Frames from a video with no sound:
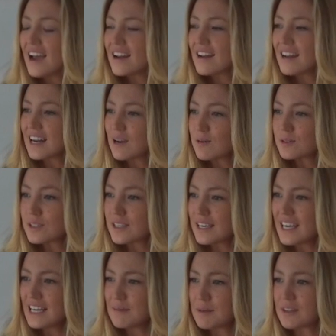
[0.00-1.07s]
And I was
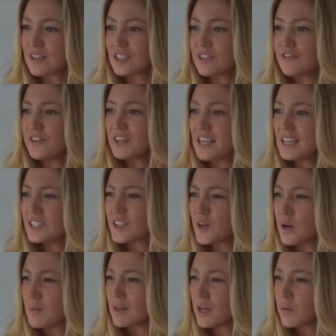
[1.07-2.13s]
thinking about this a few days
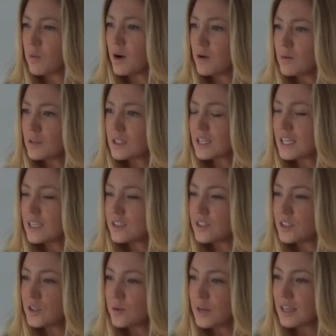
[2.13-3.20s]
ago. I'm like, what was I
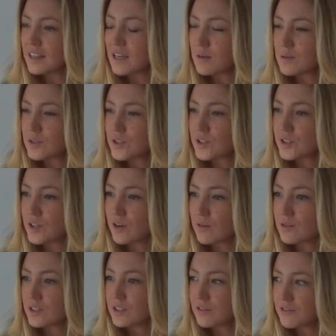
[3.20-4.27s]
doing that was
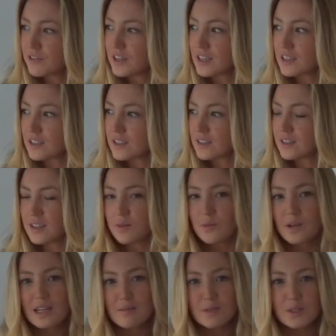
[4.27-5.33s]
so different
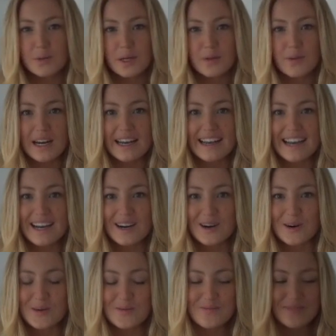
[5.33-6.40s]
than what I'm doing right
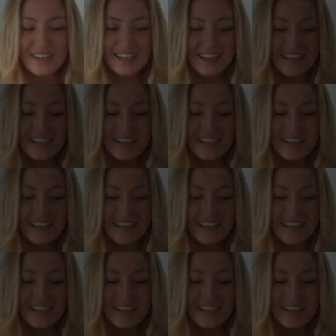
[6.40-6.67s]
now?